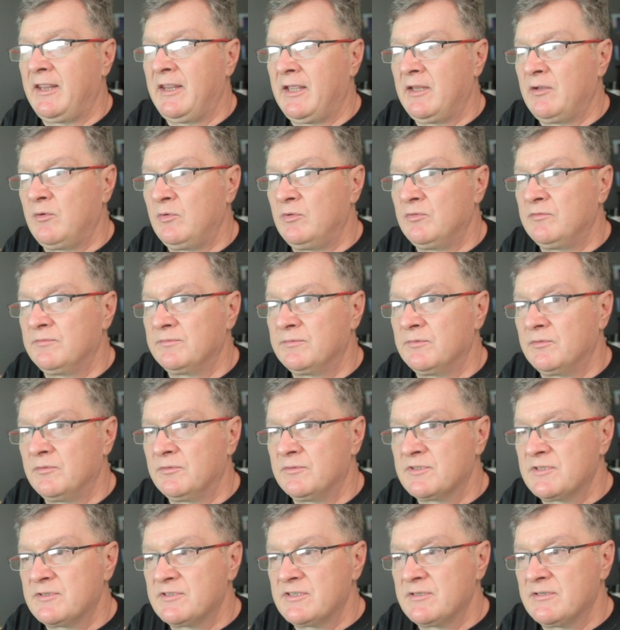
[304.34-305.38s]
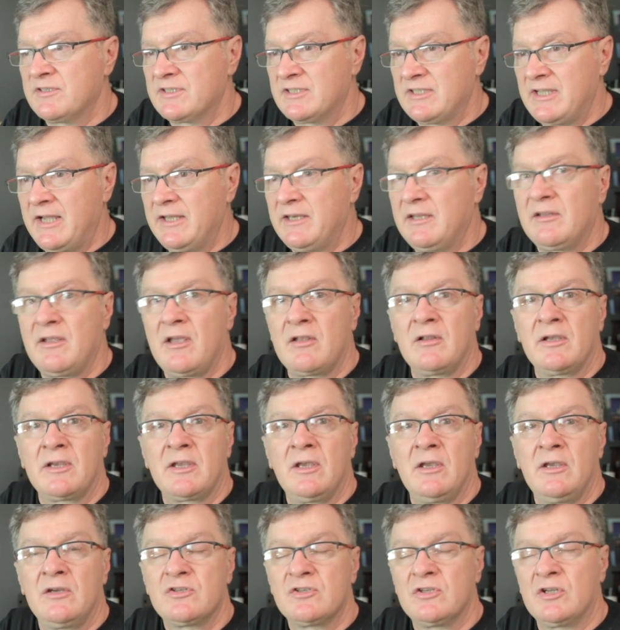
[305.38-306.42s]
then I will study that
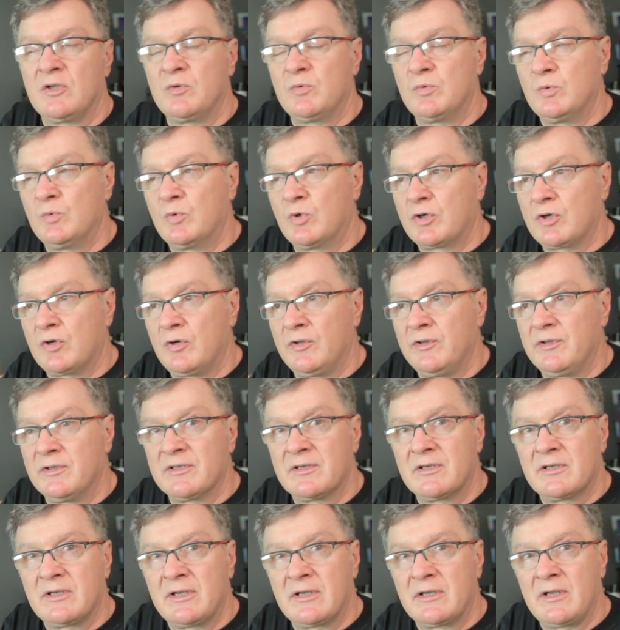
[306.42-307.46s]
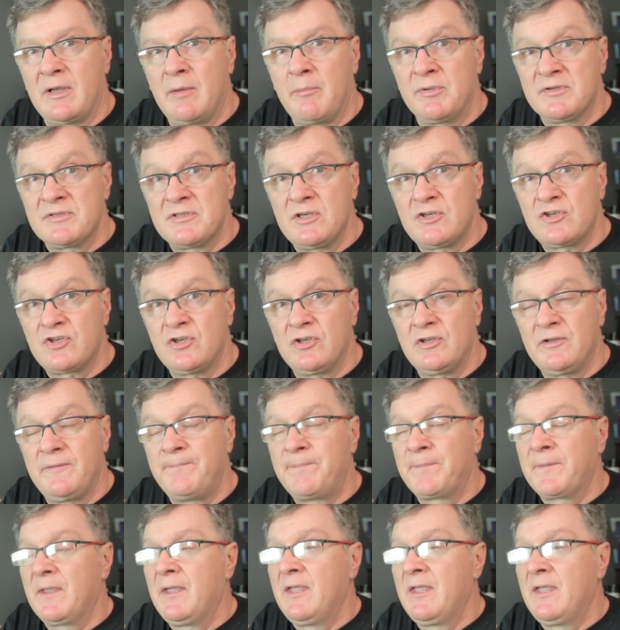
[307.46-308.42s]
location, I will work on the composition,